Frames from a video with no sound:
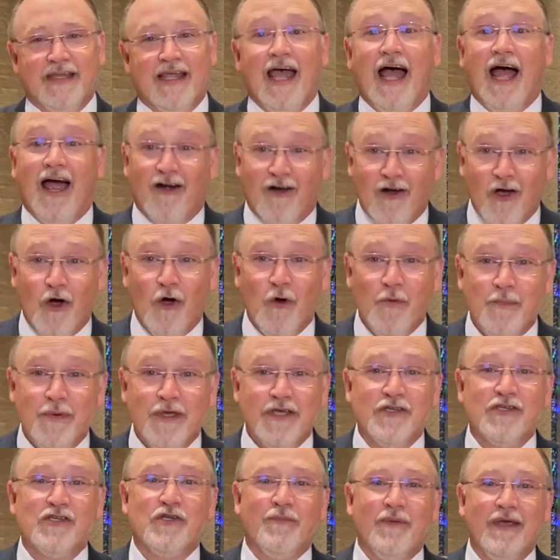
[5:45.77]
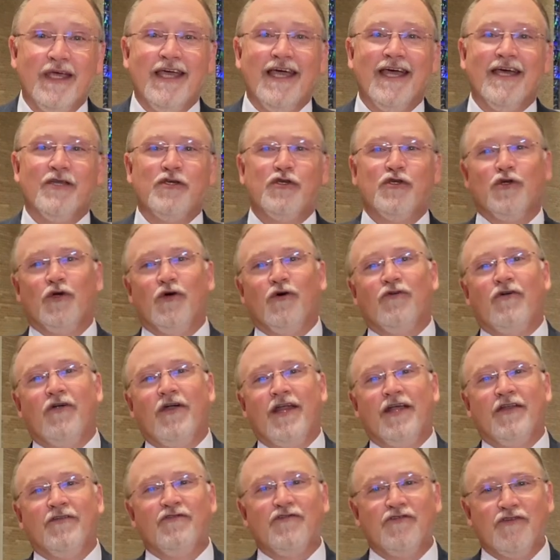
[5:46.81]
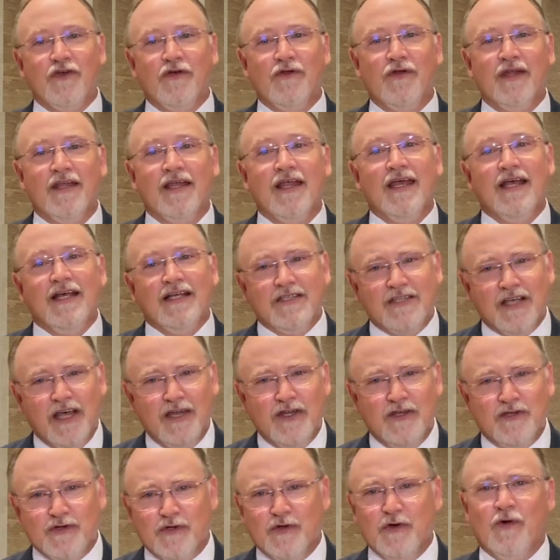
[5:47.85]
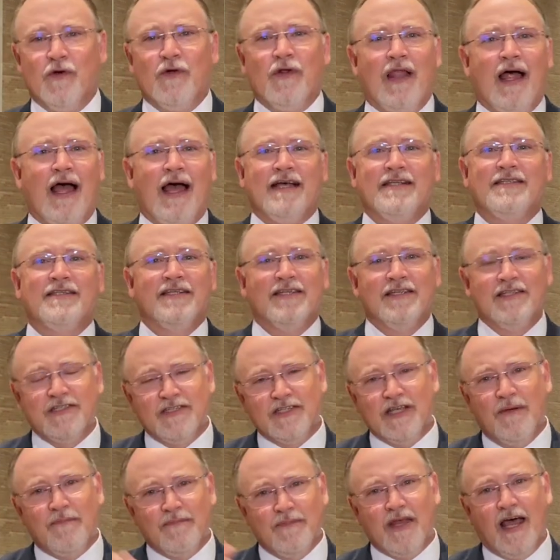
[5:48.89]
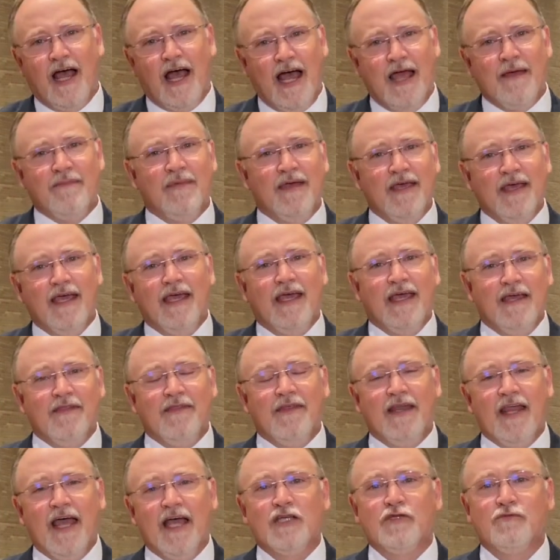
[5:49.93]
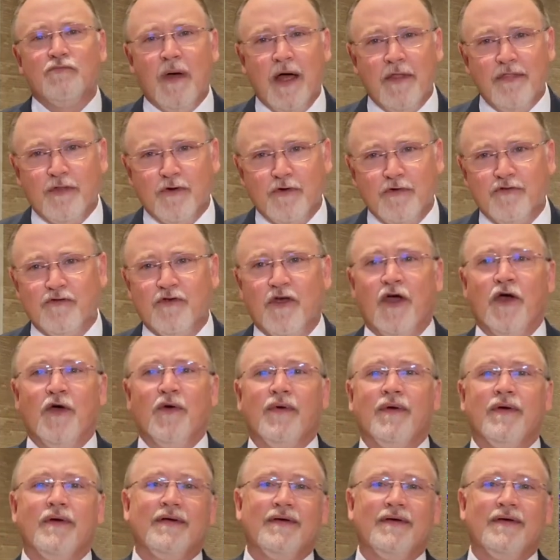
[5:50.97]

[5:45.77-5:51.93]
Our hope is to begin children and student Sunday school classes sometime in the next month or so.